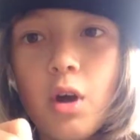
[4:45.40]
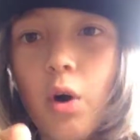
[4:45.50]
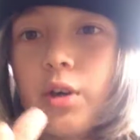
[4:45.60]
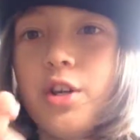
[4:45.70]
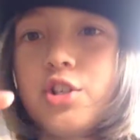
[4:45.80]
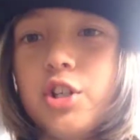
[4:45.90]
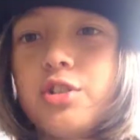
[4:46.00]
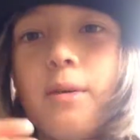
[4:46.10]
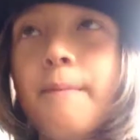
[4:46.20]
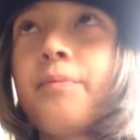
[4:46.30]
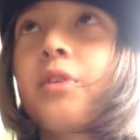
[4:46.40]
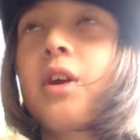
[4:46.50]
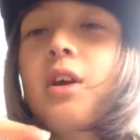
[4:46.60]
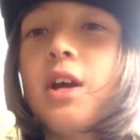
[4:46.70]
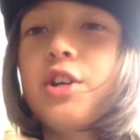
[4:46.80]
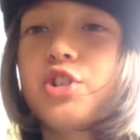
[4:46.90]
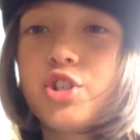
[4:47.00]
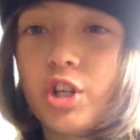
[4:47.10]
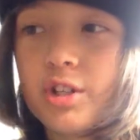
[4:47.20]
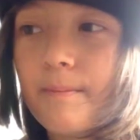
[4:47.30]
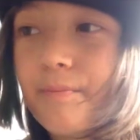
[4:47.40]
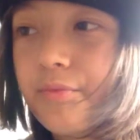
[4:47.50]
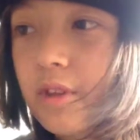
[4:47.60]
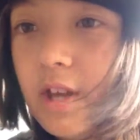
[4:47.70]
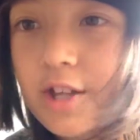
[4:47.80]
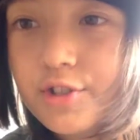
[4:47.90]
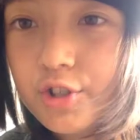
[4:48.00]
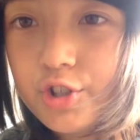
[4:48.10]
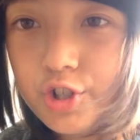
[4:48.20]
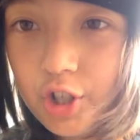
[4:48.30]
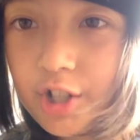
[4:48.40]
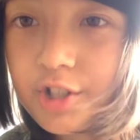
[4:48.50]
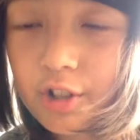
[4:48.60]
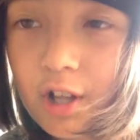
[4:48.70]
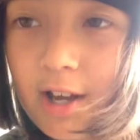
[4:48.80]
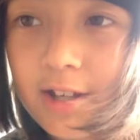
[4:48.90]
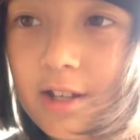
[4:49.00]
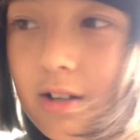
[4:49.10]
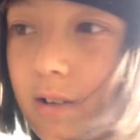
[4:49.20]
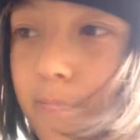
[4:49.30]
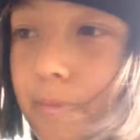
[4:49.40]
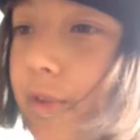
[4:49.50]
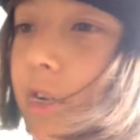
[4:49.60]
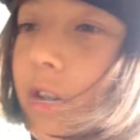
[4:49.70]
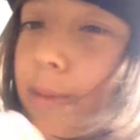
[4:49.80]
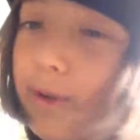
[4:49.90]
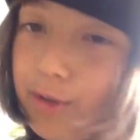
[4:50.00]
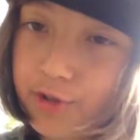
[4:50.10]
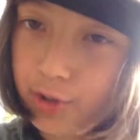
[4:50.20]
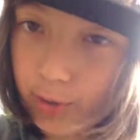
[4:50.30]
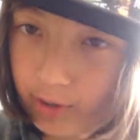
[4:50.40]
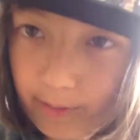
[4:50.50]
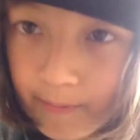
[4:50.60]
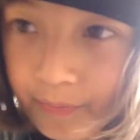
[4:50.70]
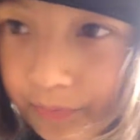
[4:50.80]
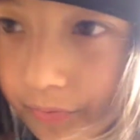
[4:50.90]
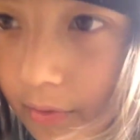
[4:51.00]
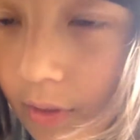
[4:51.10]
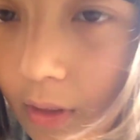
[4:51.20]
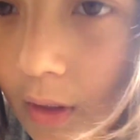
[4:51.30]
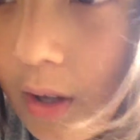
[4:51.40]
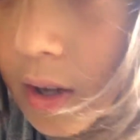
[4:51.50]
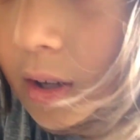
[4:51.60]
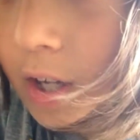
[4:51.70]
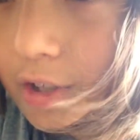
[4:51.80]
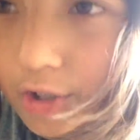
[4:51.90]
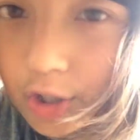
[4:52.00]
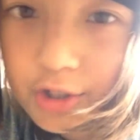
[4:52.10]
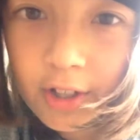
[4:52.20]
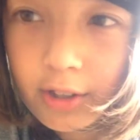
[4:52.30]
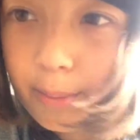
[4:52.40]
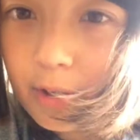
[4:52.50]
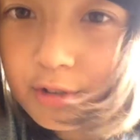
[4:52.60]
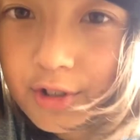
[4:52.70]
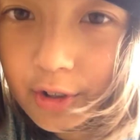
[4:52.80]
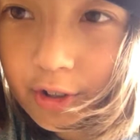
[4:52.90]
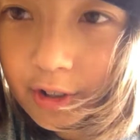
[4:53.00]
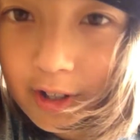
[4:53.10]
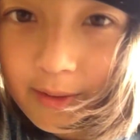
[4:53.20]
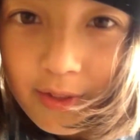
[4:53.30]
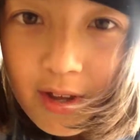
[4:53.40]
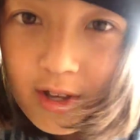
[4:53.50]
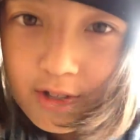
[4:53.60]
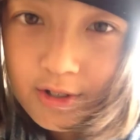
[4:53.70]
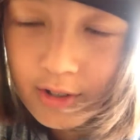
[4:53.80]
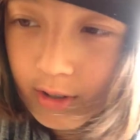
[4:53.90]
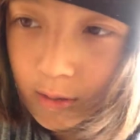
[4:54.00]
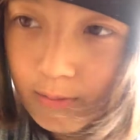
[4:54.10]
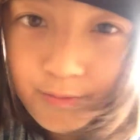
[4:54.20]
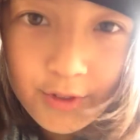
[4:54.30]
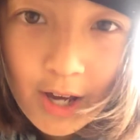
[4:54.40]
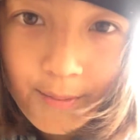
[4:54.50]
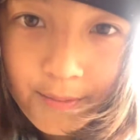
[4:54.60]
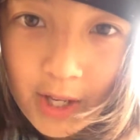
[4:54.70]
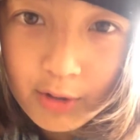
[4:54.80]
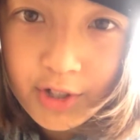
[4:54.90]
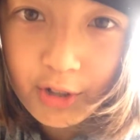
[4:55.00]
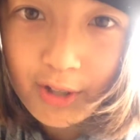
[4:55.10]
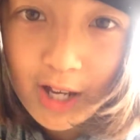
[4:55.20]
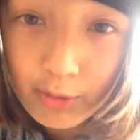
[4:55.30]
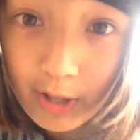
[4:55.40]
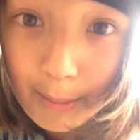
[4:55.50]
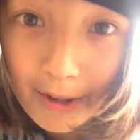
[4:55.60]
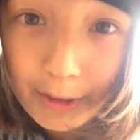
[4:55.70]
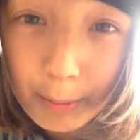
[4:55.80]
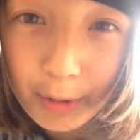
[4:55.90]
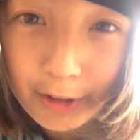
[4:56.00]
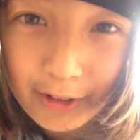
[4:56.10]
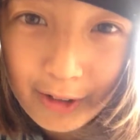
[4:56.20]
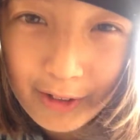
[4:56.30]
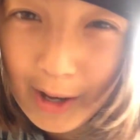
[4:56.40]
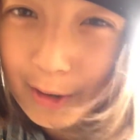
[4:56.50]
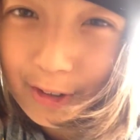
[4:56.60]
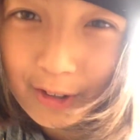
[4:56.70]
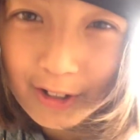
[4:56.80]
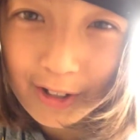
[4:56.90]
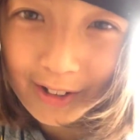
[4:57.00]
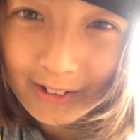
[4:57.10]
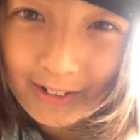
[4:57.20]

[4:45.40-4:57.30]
Okay, it's just like the melon soda. It's just like the melon soda, right? So, yeah. I'll see you guys when I'm at the playground and I'm done eating.